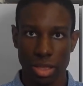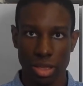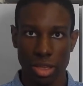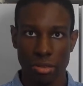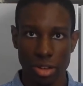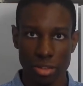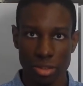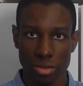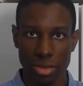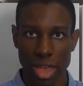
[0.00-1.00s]
Now once you
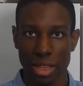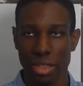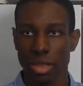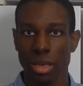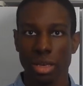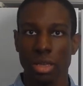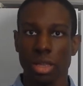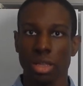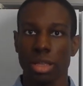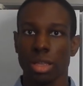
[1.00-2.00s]
do that,
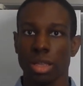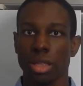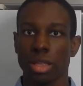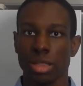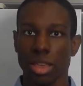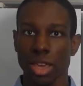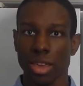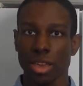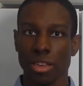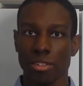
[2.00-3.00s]
take a
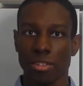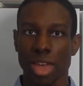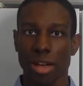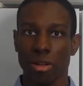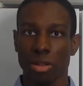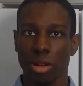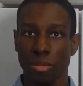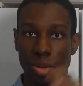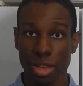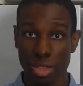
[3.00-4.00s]
kitchen towel,
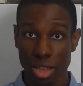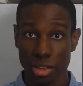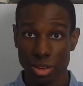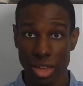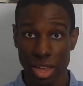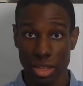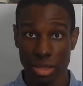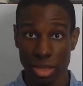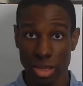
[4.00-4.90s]
place it on your hand,